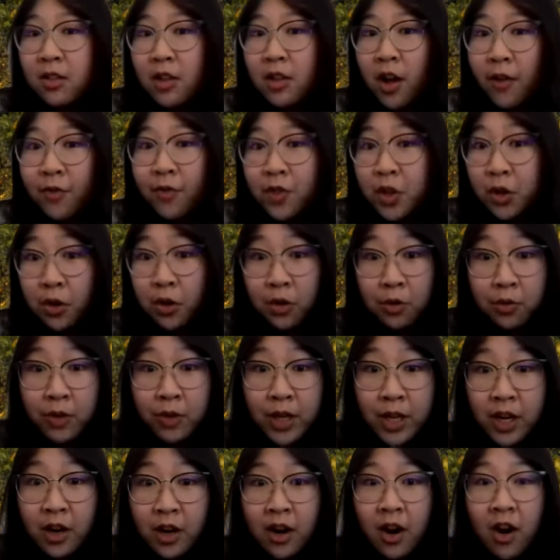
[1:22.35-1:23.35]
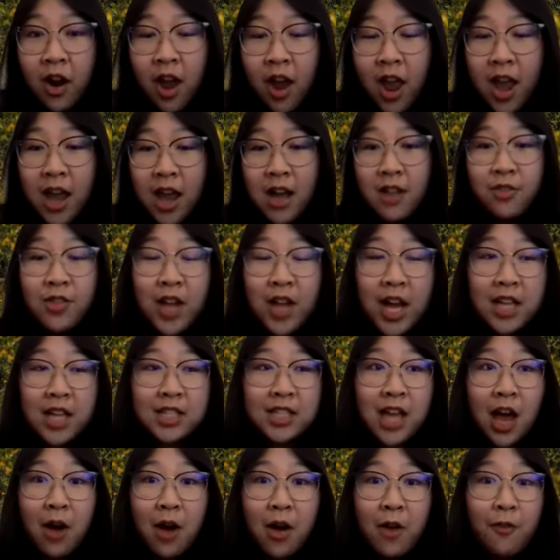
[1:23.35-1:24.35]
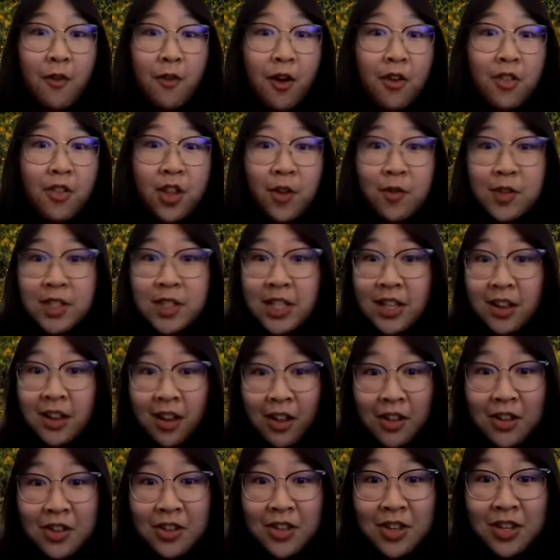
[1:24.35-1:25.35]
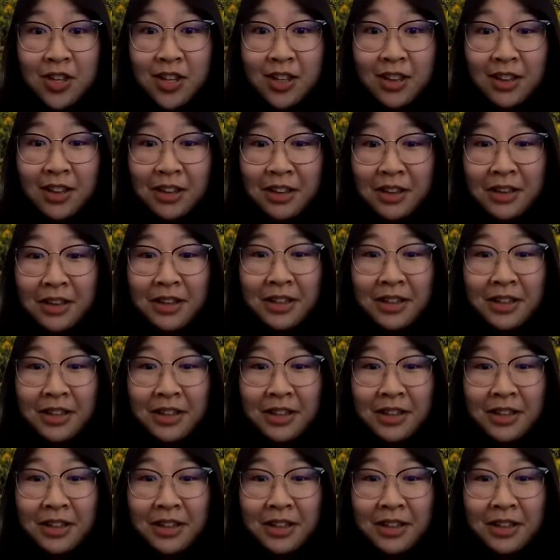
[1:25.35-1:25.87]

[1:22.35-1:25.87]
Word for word: love the career, and that's how I fell in love with psychology.